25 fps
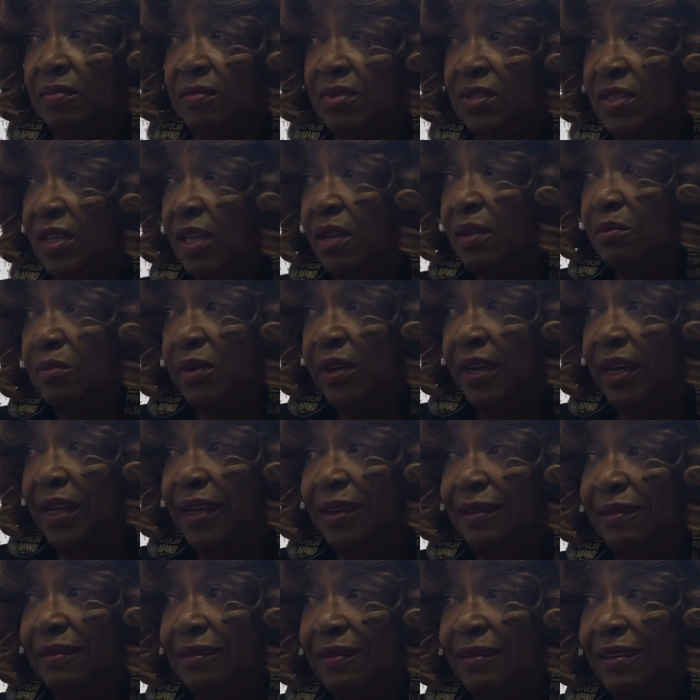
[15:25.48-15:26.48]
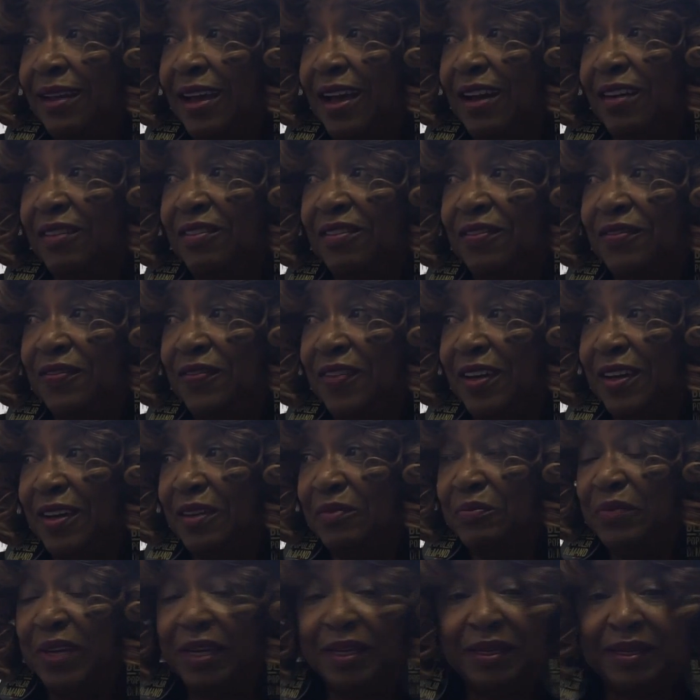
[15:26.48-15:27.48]
celebrate, have
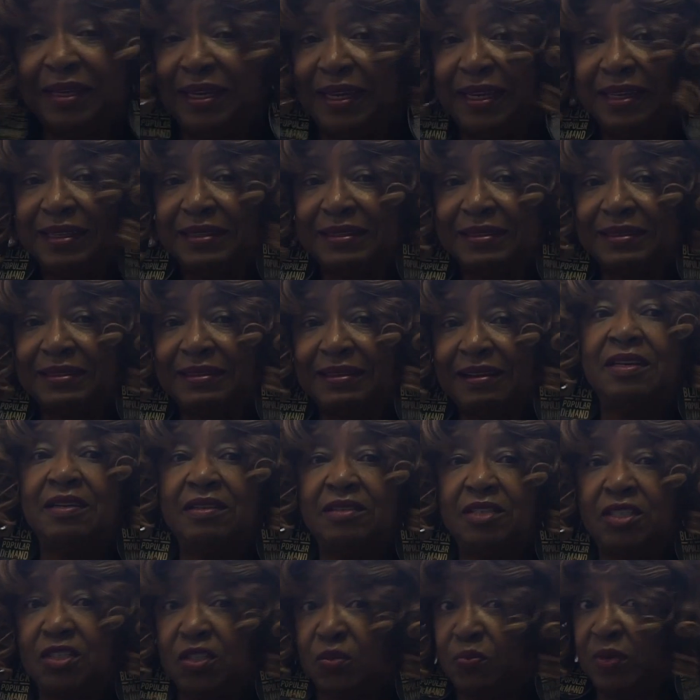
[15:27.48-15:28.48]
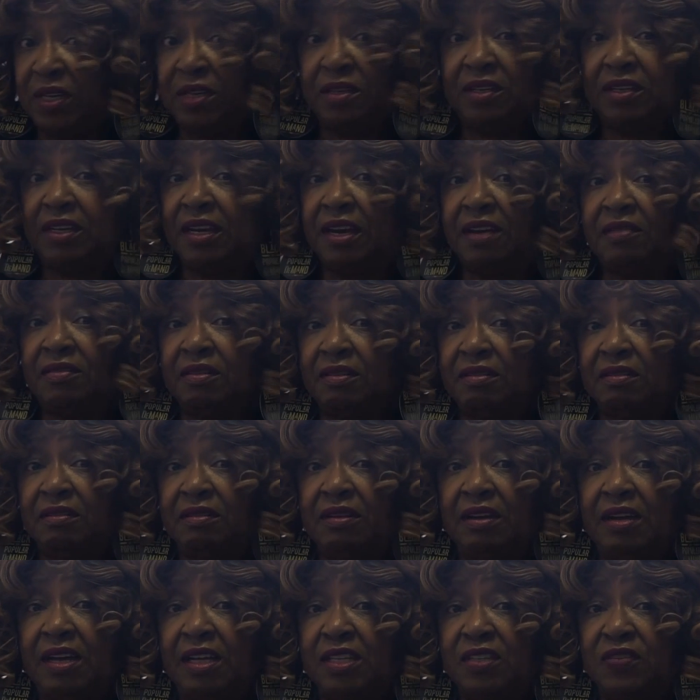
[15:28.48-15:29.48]
picnics, just be together
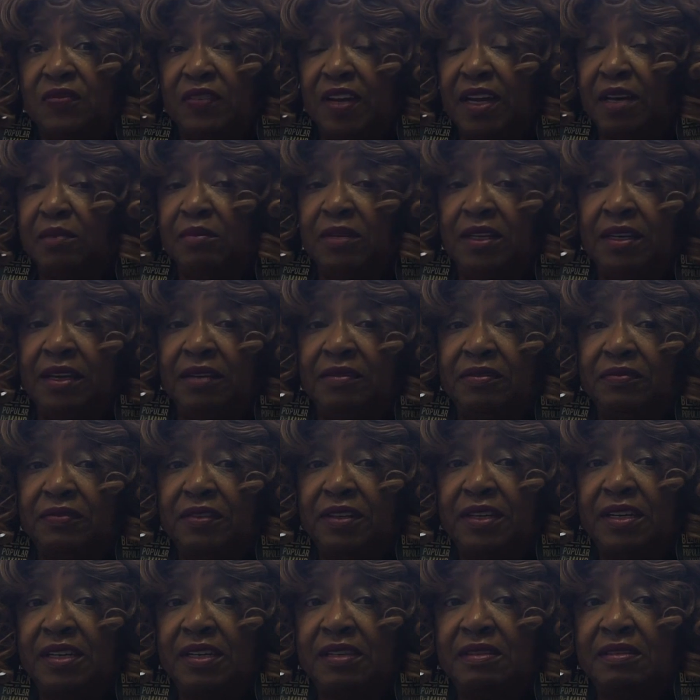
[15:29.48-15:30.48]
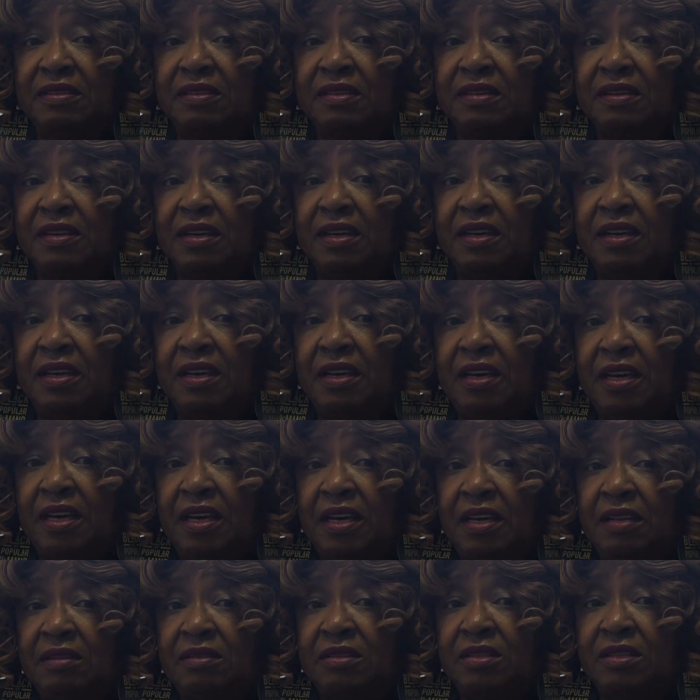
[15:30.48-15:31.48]
as family and friends.
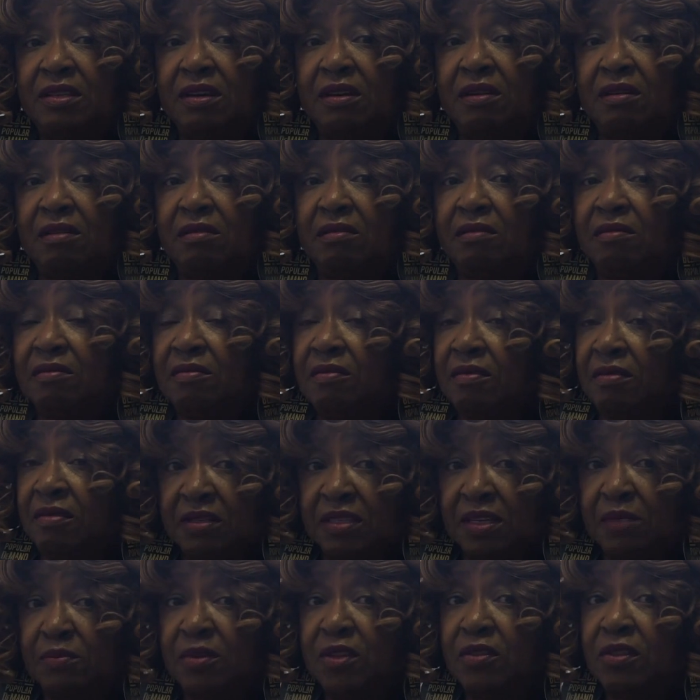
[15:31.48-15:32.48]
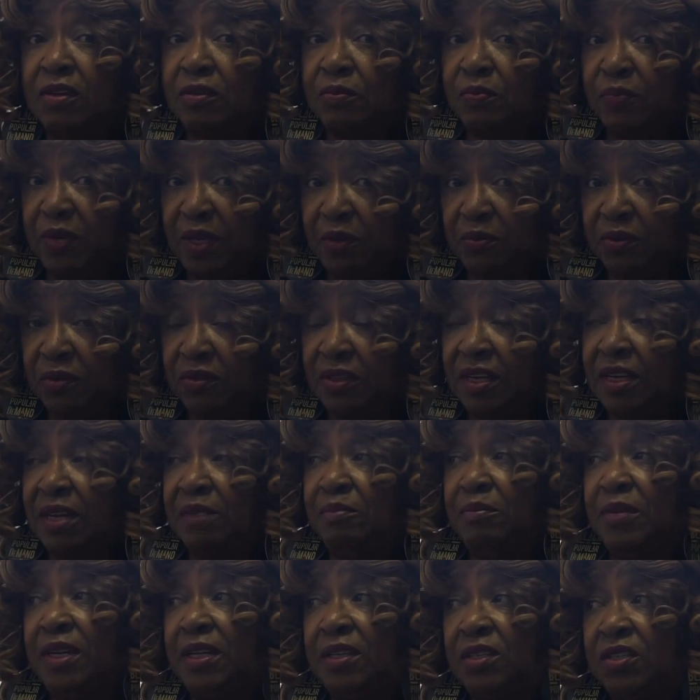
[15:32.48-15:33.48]
And so some of the people that I
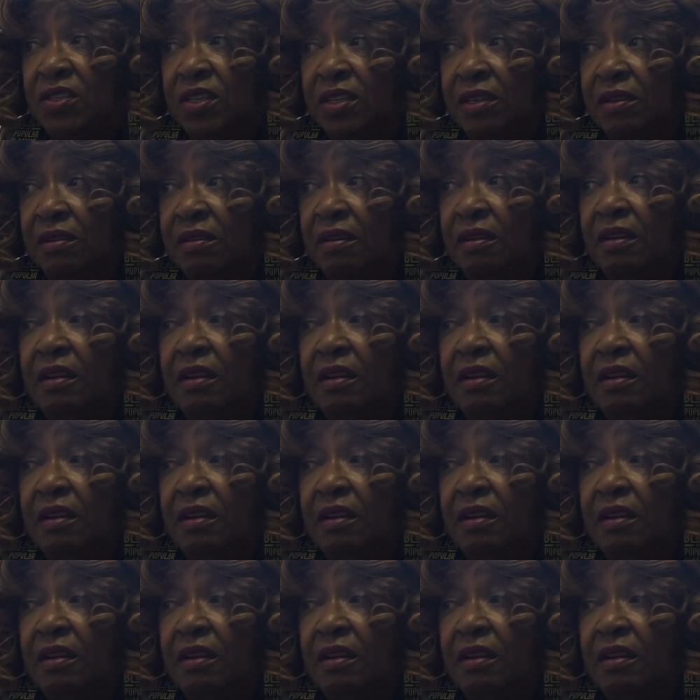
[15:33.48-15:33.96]
mentioned